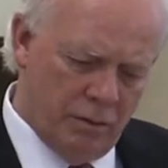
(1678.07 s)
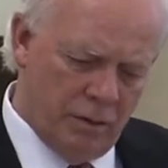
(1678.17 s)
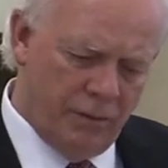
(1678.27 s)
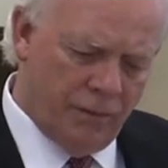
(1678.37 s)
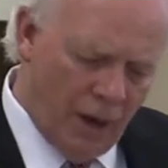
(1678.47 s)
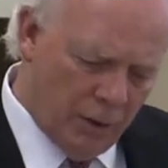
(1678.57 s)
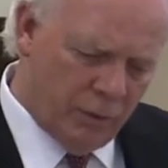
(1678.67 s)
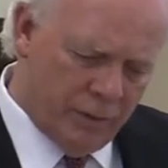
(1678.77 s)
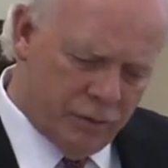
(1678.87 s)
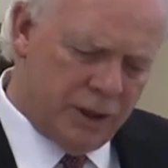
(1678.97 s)
the
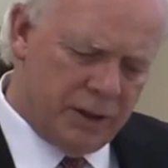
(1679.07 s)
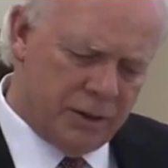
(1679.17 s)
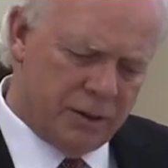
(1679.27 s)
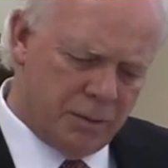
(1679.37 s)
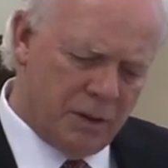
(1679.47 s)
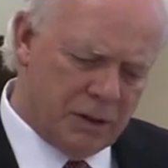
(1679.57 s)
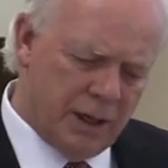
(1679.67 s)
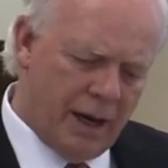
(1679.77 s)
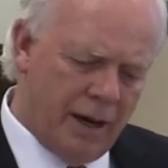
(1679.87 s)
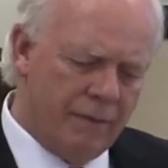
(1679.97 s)
follower of Jesus must
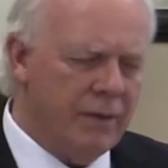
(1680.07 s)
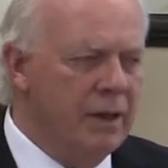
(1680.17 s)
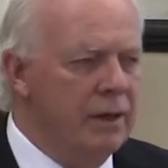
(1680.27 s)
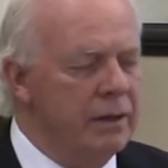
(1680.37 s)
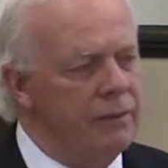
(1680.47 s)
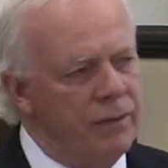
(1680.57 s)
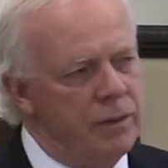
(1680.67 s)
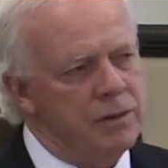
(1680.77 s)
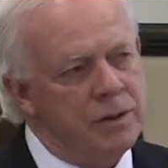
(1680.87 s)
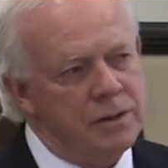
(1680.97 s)
have. The
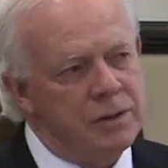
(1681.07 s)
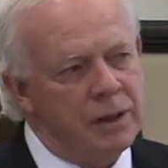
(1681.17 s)
first is the